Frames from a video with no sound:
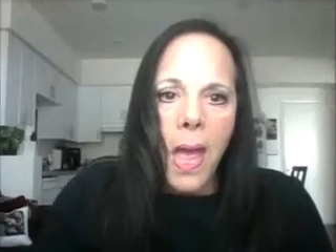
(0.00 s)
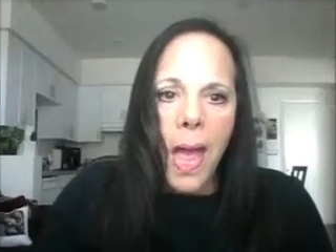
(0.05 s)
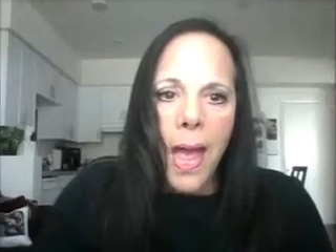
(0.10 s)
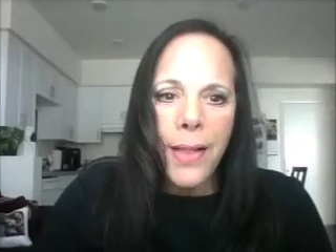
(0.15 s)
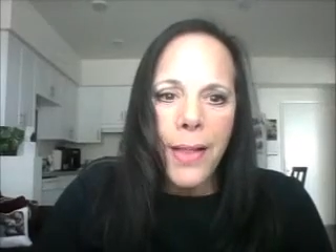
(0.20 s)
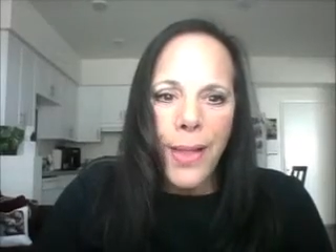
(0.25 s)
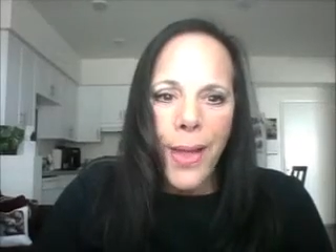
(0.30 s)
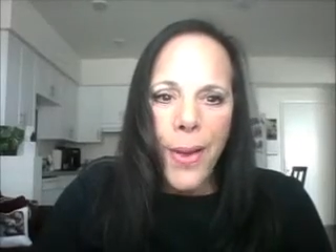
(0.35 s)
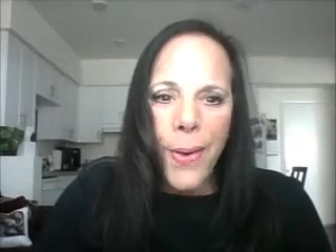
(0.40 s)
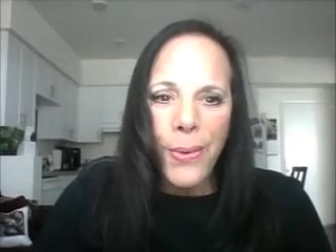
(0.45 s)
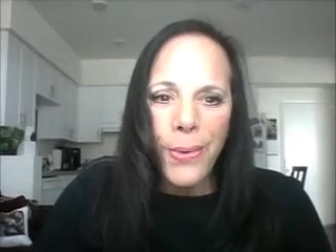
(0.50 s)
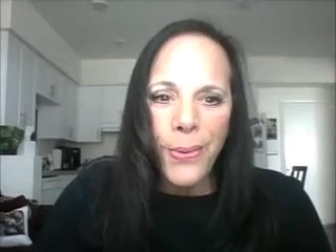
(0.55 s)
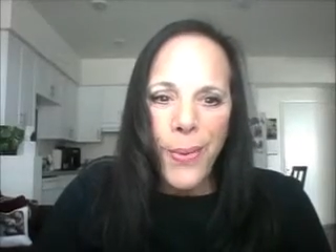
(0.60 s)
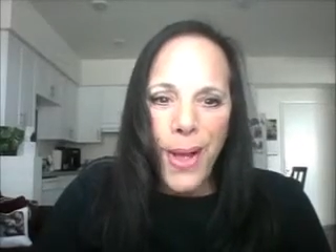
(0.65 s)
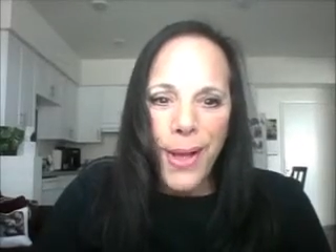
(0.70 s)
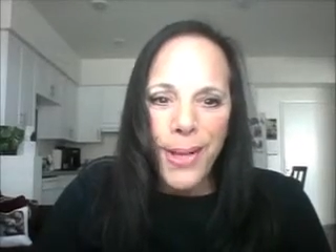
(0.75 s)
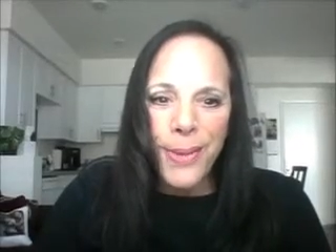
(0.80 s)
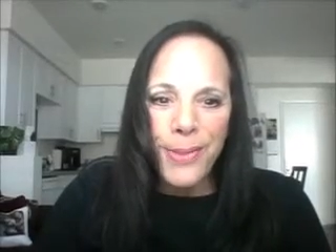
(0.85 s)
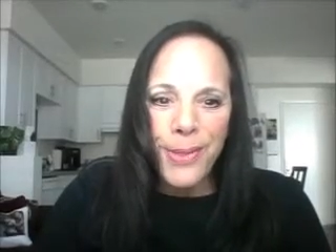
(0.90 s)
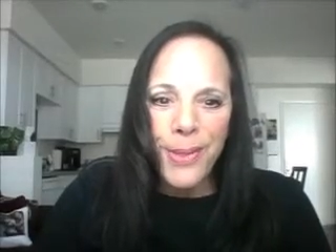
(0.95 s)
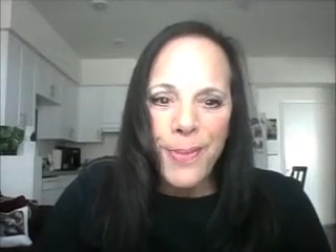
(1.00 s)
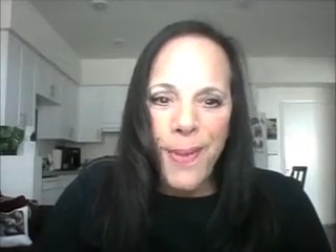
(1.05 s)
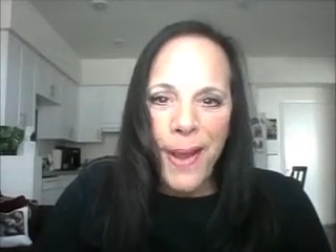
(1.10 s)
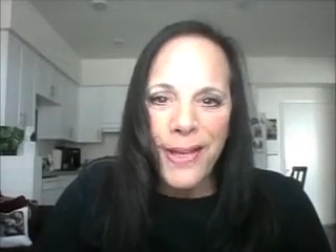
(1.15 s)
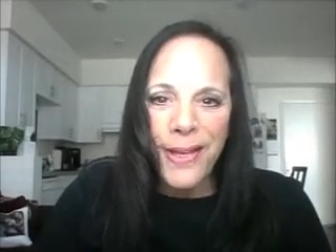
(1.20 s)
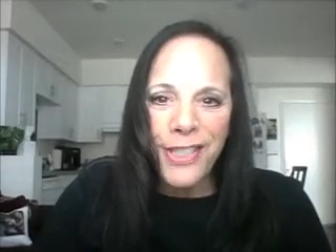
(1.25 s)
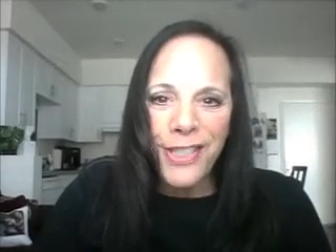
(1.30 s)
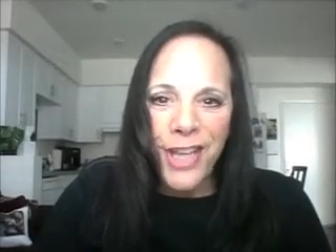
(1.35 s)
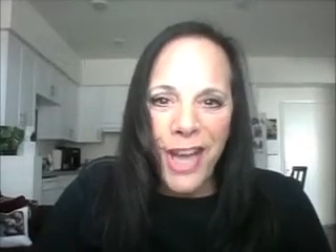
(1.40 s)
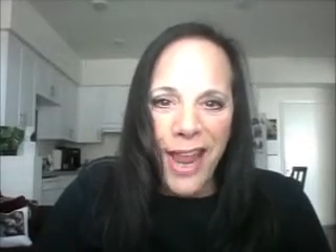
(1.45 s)
Hello and welcome to my
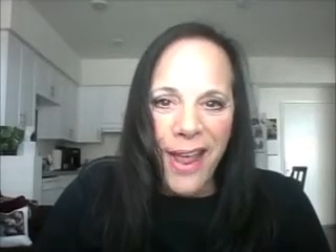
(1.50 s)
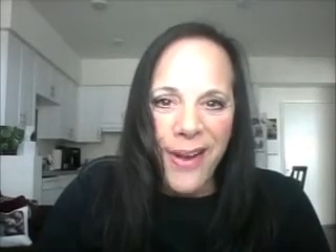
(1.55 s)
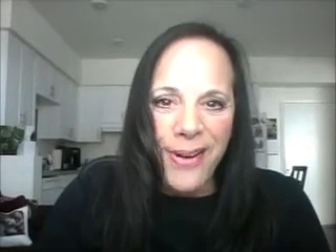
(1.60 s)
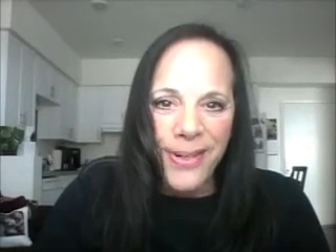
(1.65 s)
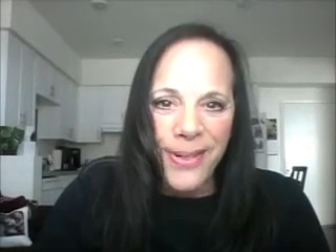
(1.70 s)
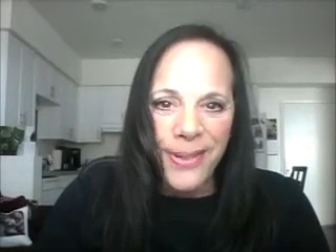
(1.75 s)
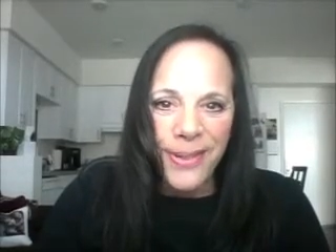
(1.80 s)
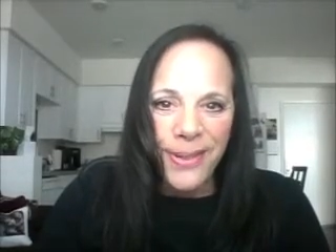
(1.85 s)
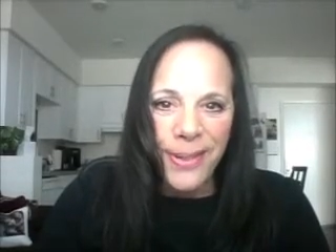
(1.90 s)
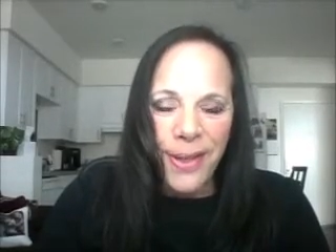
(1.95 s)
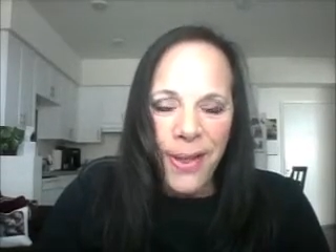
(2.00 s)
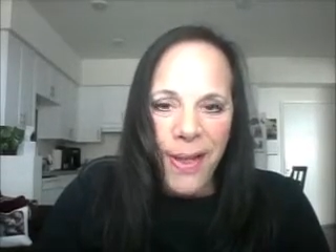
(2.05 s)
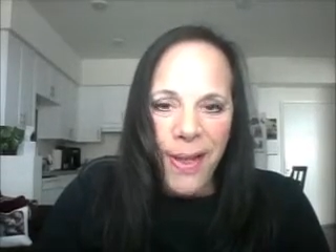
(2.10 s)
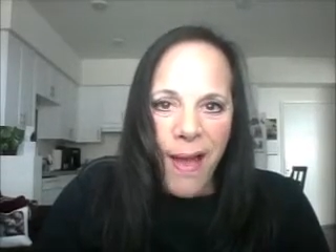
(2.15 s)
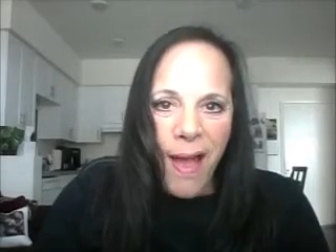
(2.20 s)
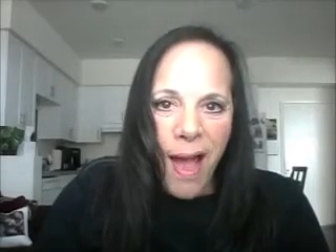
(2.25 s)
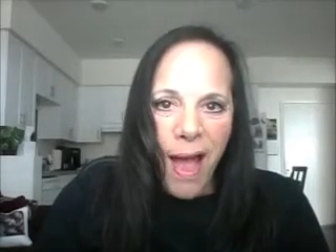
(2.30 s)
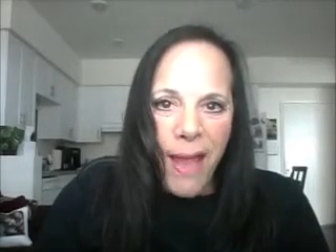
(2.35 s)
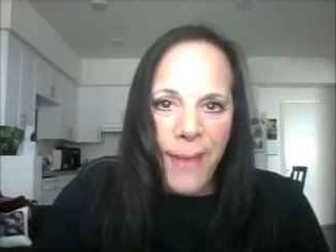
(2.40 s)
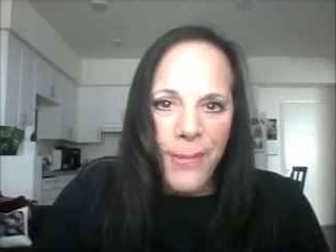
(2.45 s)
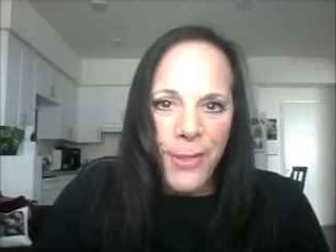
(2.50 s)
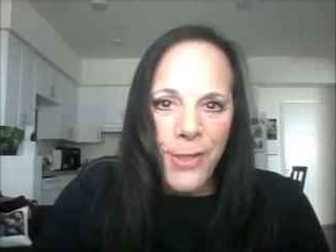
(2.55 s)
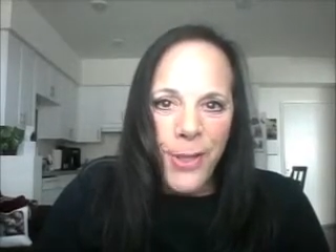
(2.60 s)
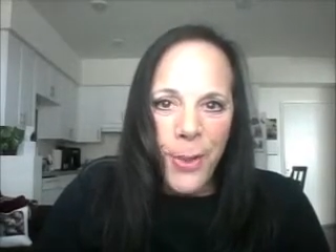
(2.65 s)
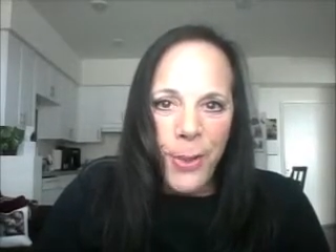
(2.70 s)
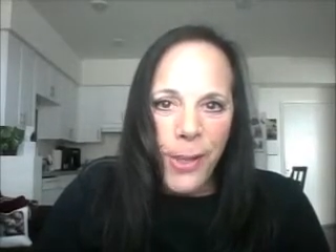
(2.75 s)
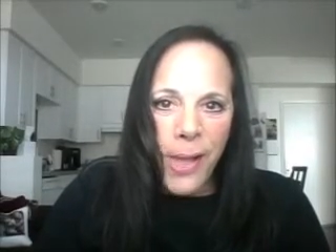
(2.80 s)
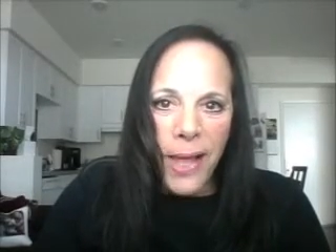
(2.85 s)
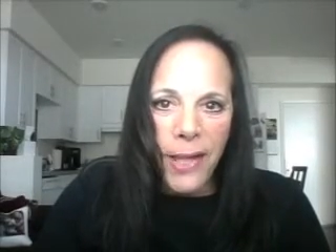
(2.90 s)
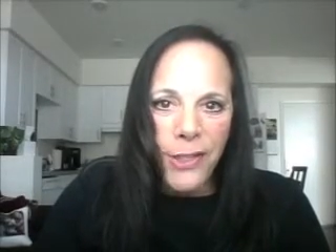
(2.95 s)
channel. I'm so
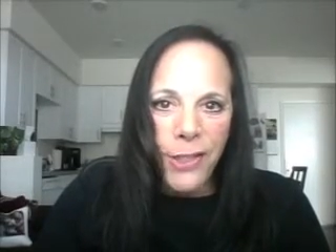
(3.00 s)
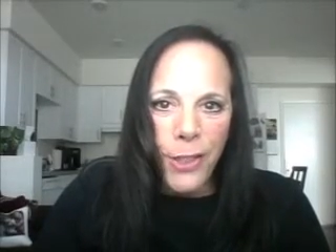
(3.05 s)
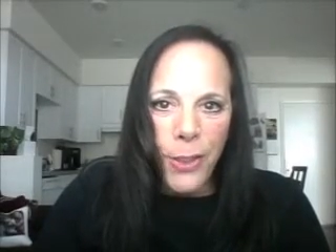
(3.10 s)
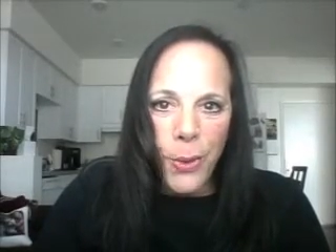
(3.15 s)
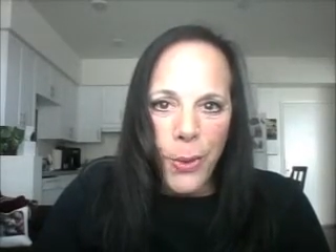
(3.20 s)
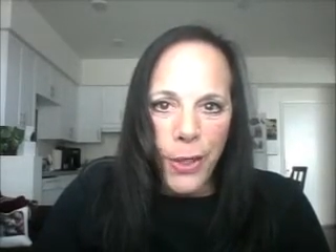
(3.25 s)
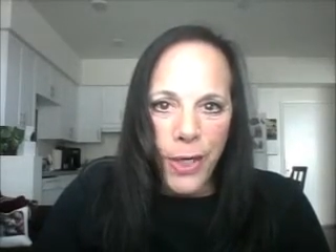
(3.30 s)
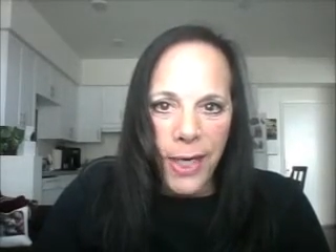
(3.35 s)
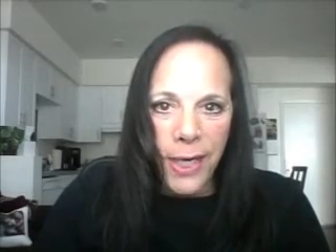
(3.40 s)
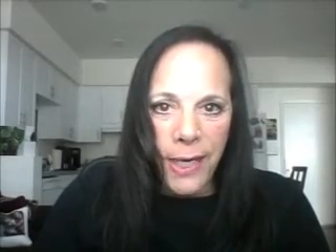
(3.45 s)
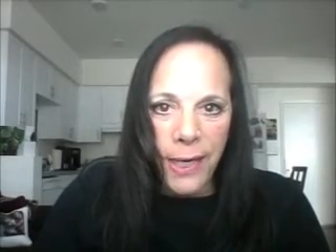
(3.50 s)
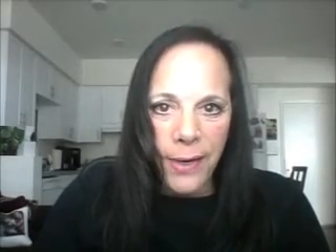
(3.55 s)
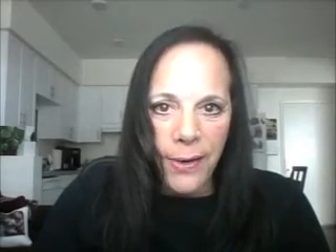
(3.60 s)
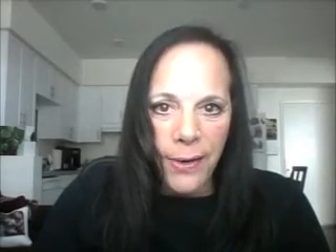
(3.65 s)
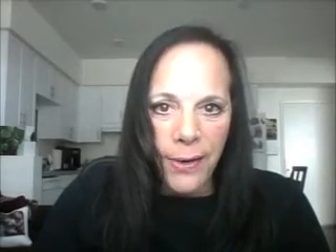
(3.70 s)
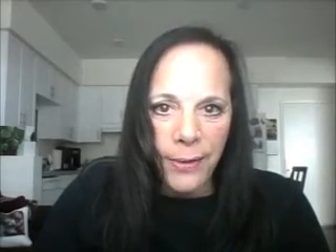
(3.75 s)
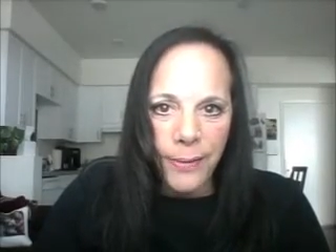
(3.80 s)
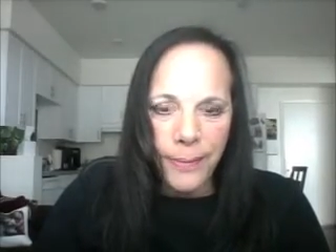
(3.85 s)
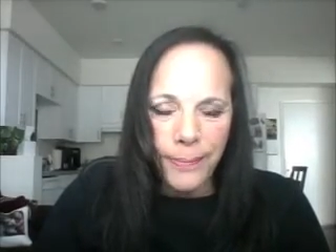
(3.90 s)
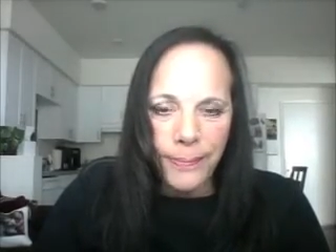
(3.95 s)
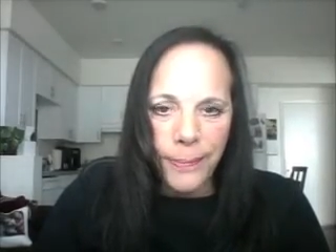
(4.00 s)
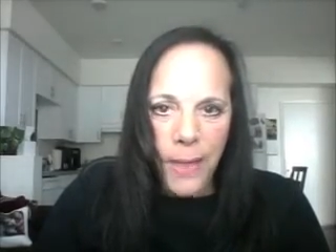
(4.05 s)
glad you are here.